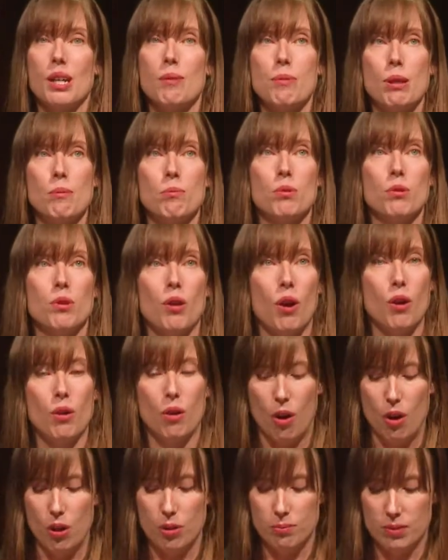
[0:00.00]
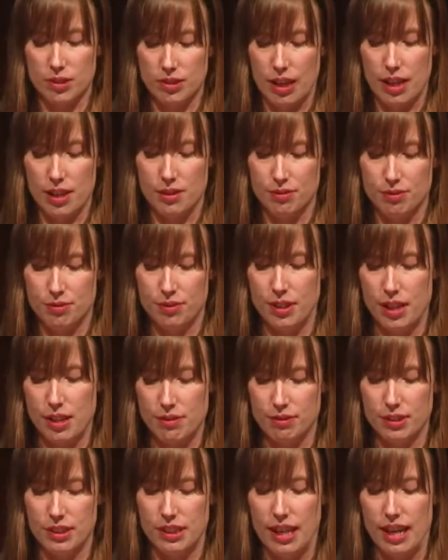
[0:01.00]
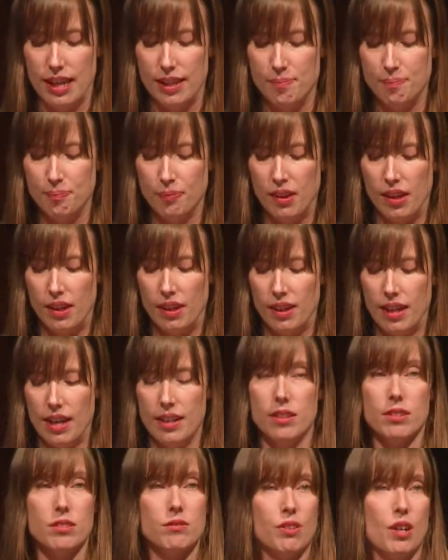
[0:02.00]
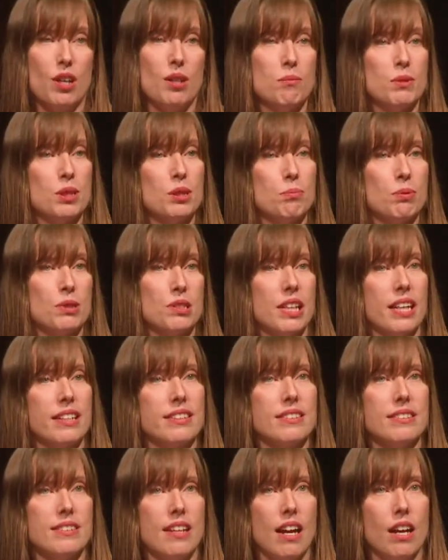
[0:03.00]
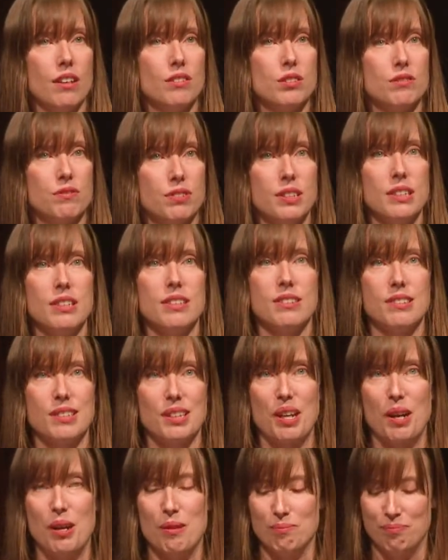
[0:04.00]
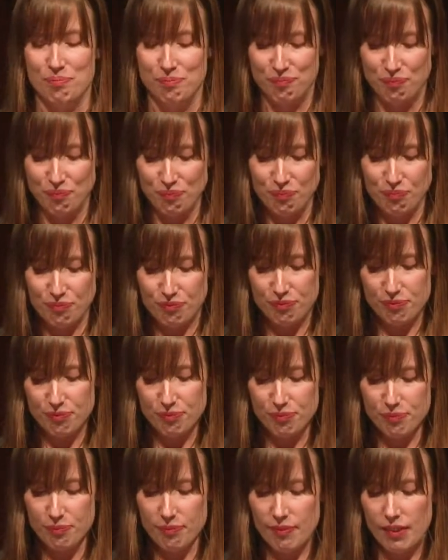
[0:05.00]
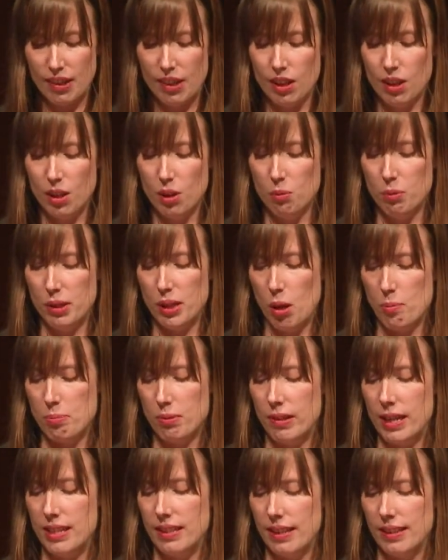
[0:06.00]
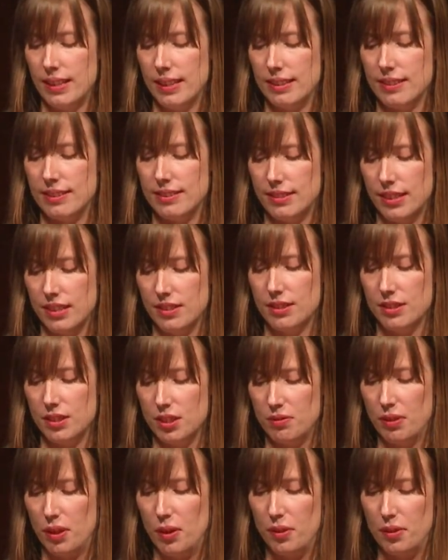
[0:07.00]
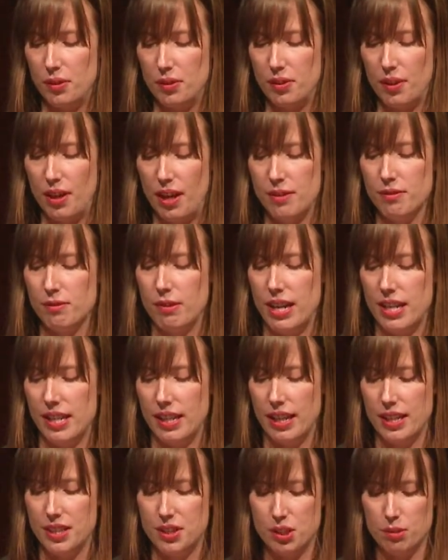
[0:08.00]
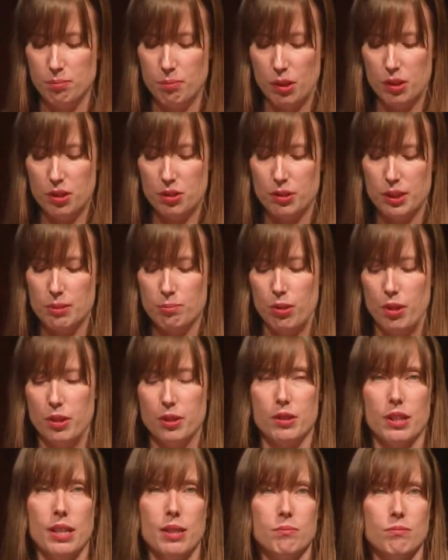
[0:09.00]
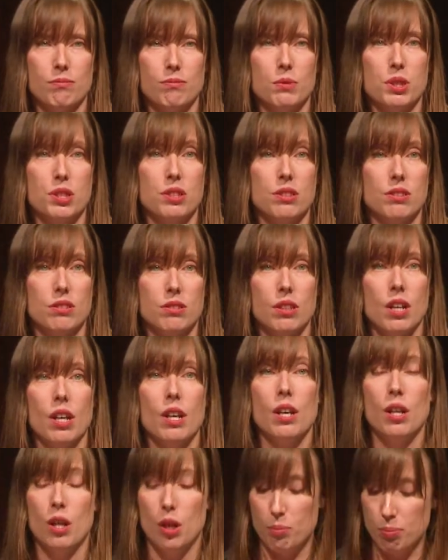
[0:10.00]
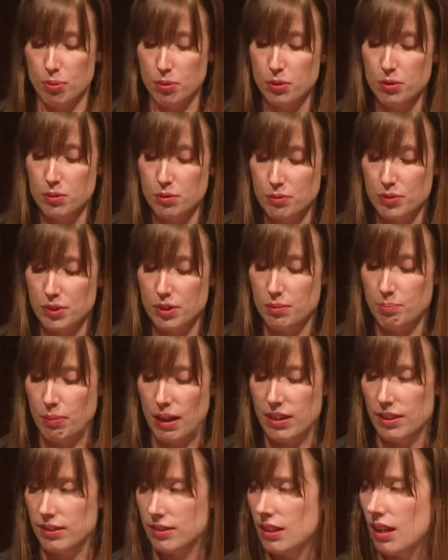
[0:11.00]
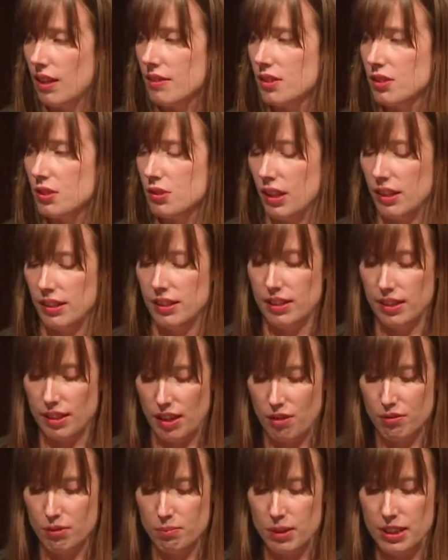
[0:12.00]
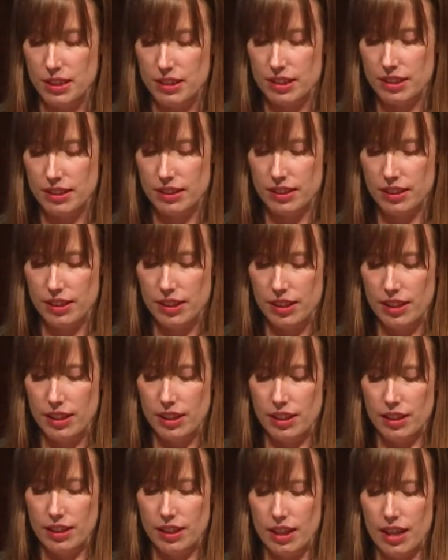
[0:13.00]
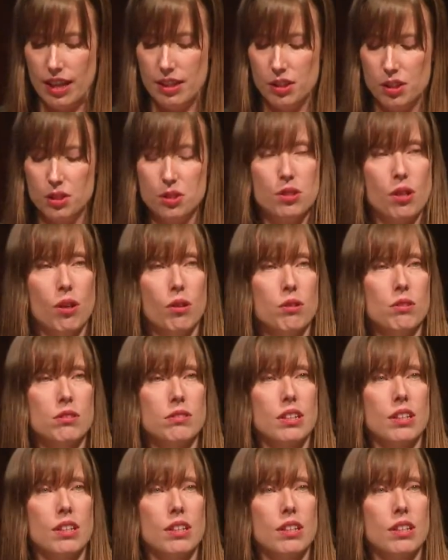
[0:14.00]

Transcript: people go home safe every day and our environment is protected now and for years to come. We operate an extensive health and radiation monitoring program which is approved by the South Australian Government. And controls at